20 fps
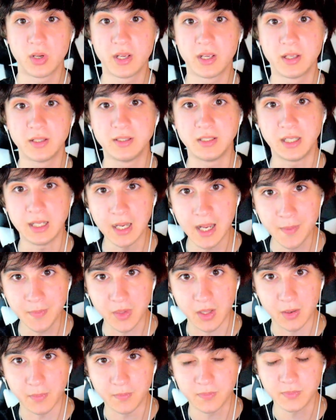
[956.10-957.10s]
DM
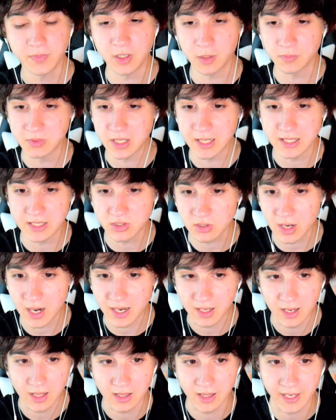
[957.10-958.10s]
them. You know what I'm saying? It's
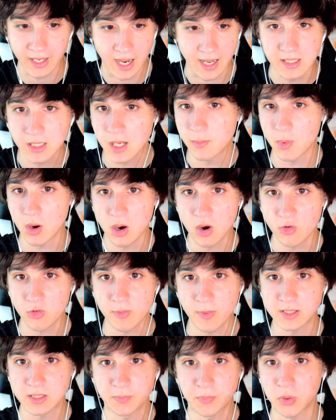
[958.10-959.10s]
great. Like, I DM all of
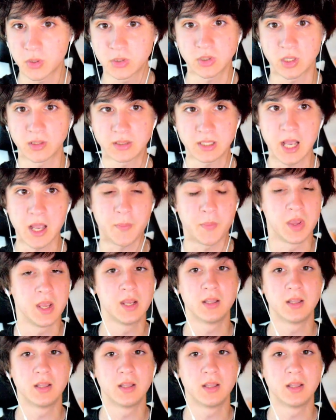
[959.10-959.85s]
my supporters all the time.